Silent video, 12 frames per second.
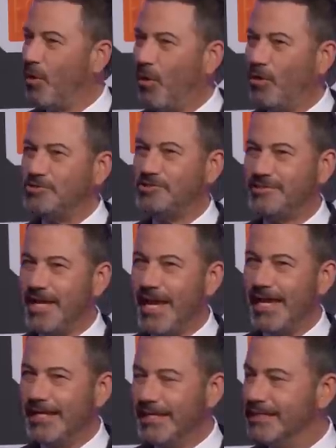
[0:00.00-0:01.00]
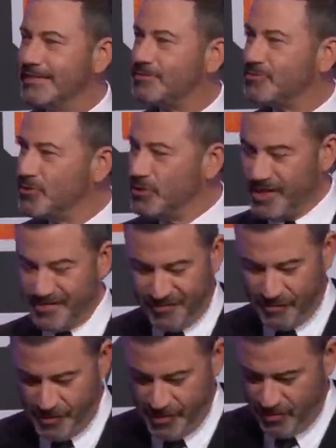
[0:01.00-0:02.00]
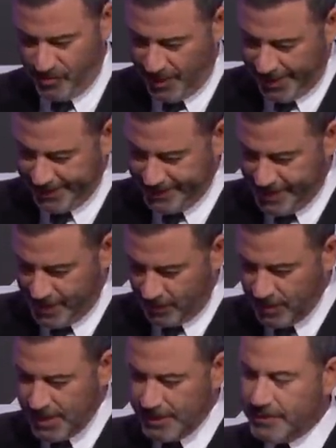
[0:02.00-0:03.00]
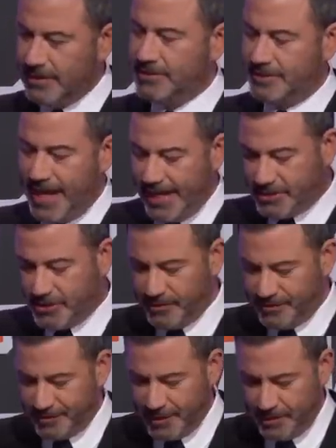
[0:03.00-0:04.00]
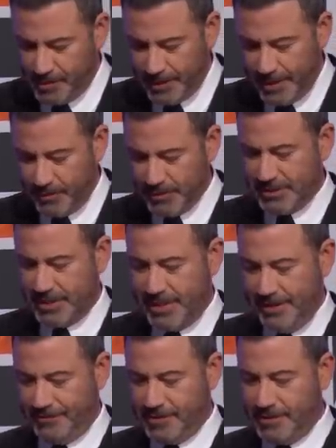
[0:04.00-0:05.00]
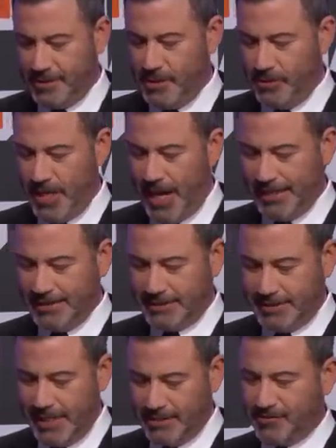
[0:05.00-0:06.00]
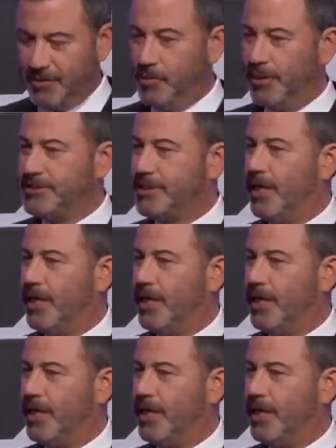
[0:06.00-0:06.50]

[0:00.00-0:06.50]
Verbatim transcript: whole state is rooting for you right now. The Statue of Liberty was a gift to the United States from which